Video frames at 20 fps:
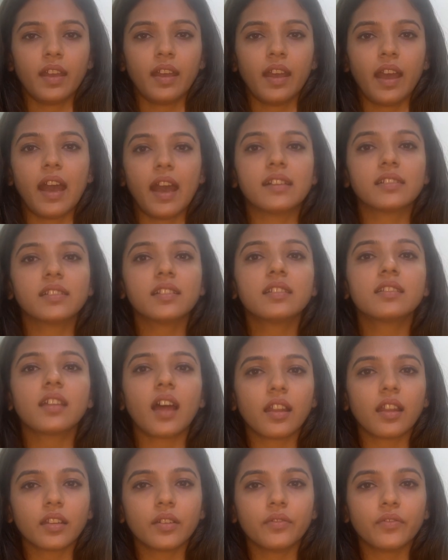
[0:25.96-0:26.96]
As a
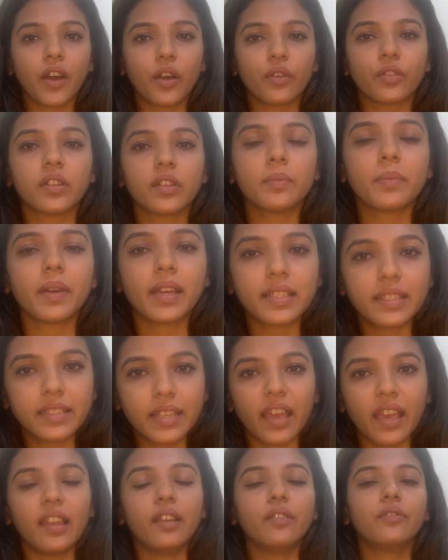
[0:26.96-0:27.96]
startup founder
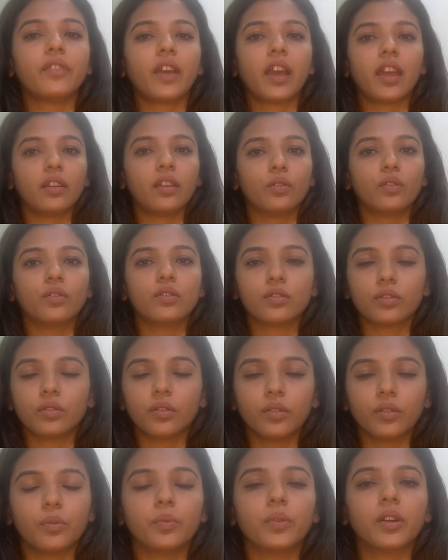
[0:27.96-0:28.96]
myself and
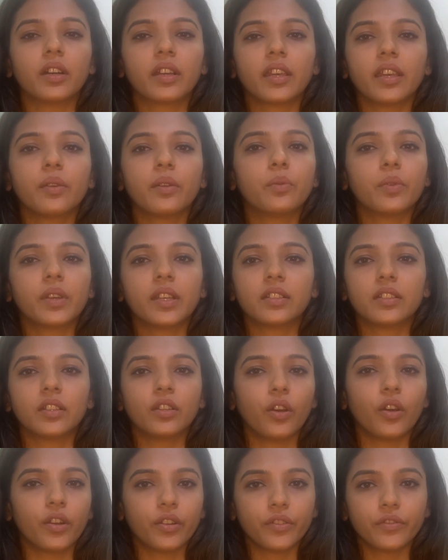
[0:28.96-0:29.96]
also working with a
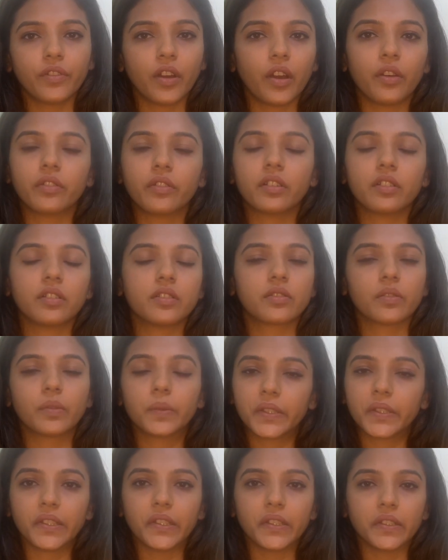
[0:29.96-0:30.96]
lot of founders
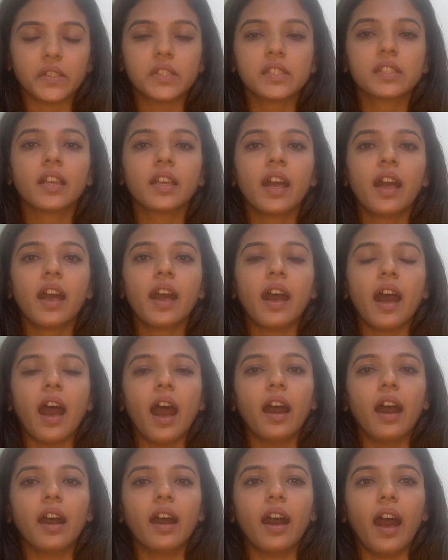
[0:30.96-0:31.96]
over the years,
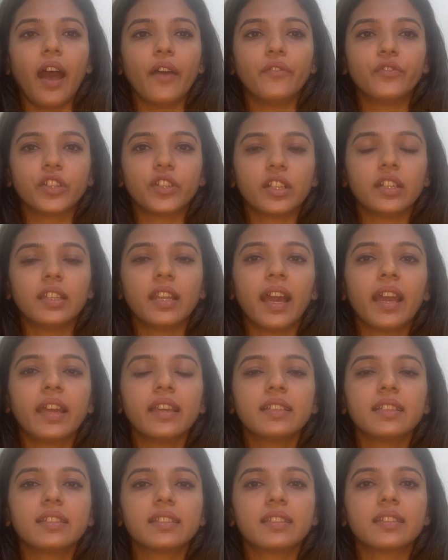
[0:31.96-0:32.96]
I've
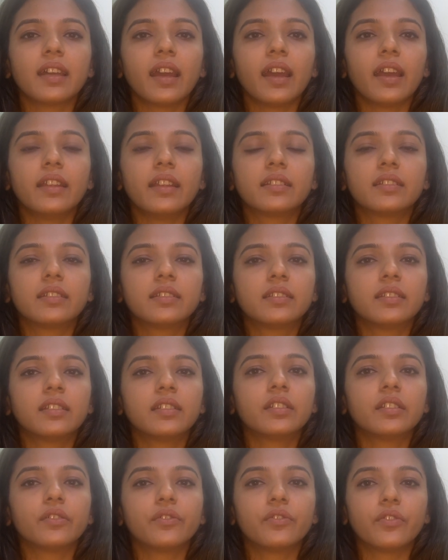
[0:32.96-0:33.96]
realized that
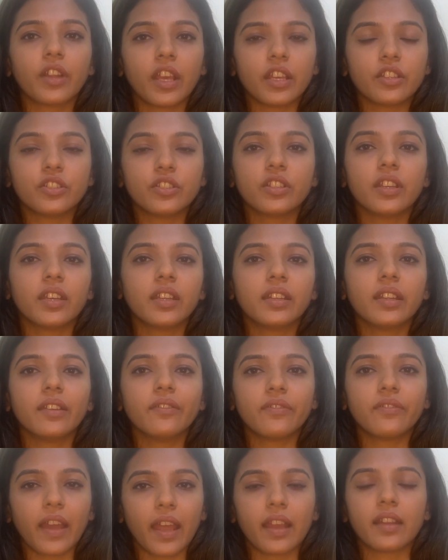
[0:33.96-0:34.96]
the
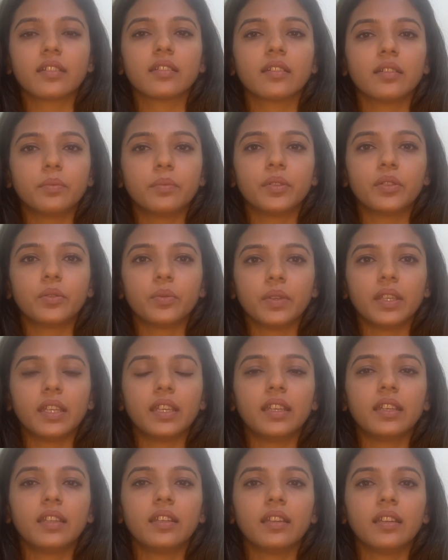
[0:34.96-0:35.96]
differentiating factor
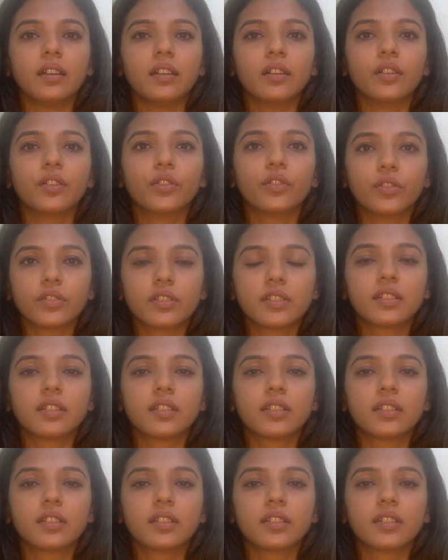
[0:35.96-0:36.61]
between a good